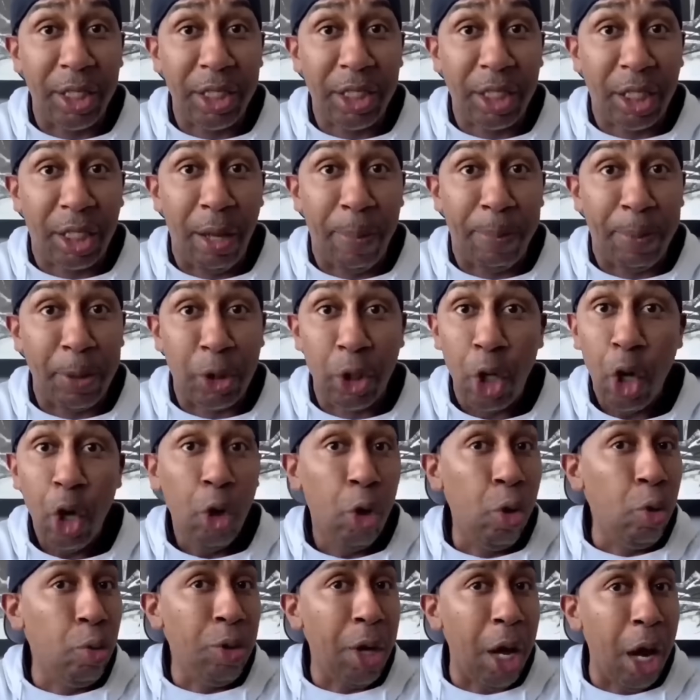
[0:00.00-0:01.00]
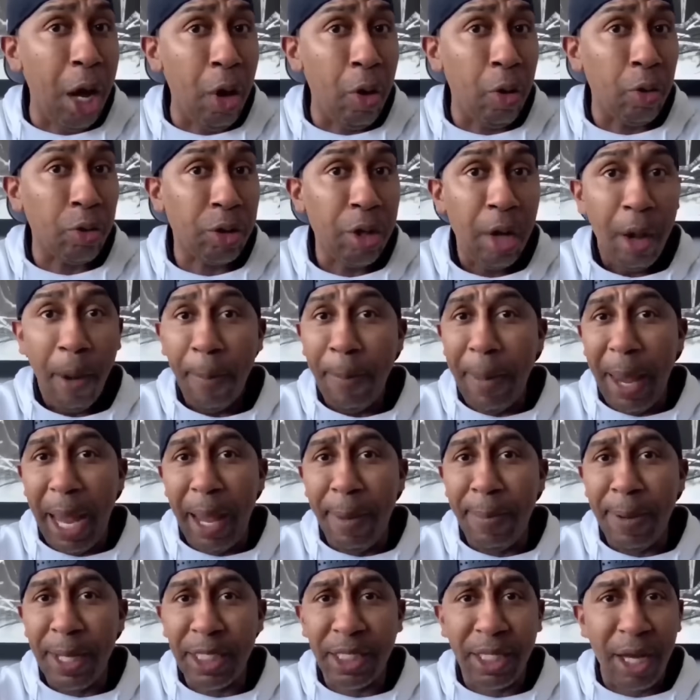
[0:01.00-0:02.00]
And this is what they did on E S P N
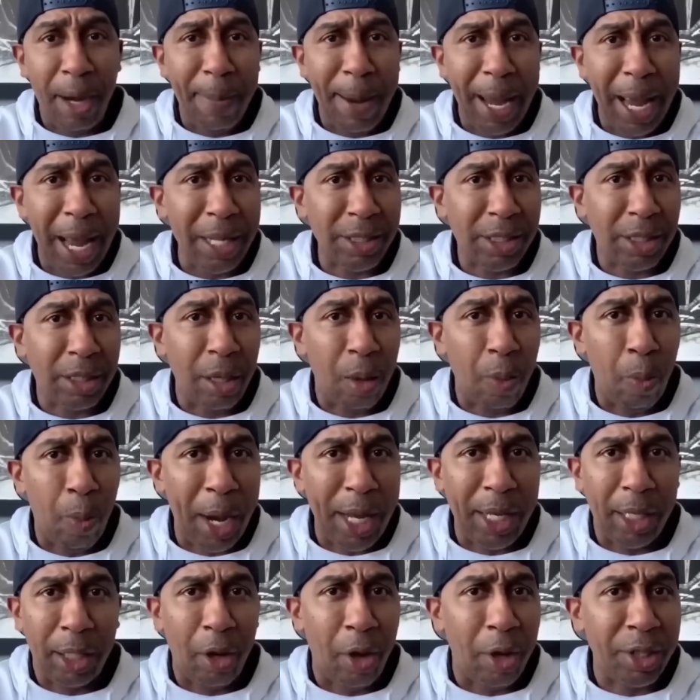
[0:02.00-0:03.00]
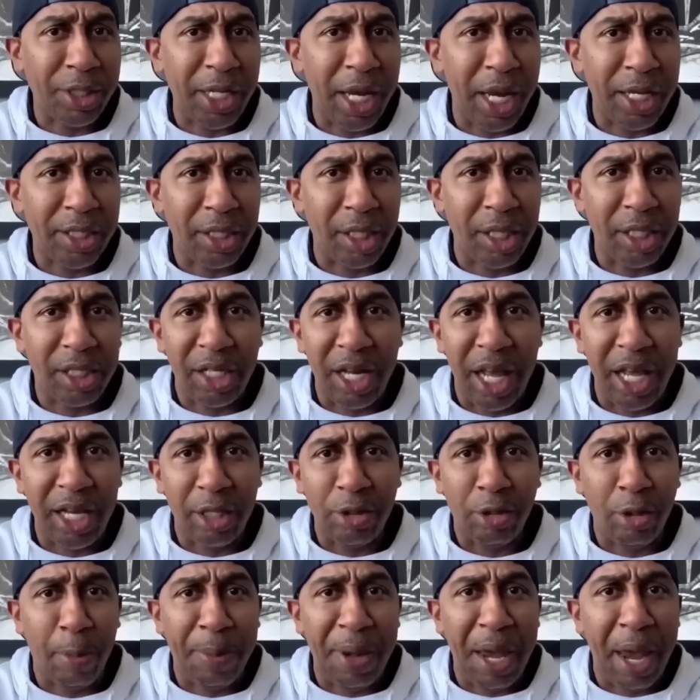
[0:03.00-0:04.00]
First Take. Let's check it out right here. Here's
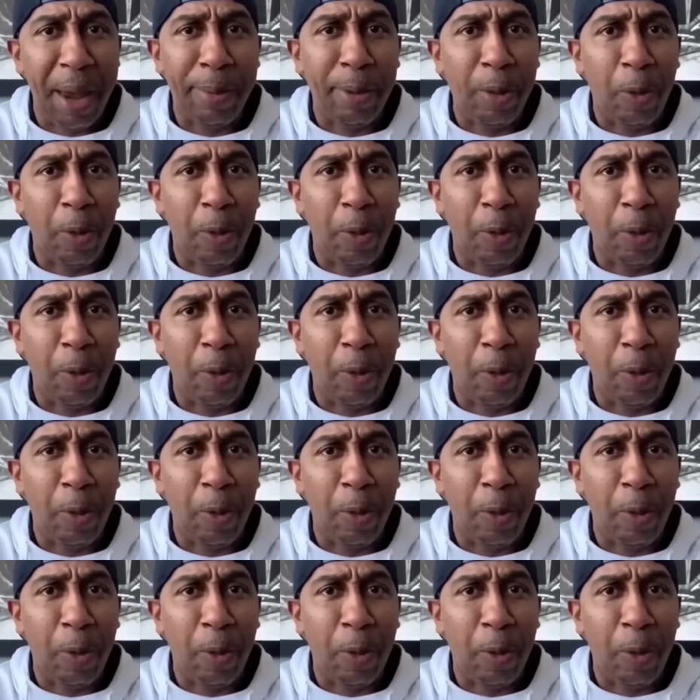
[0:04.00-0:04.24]
the video.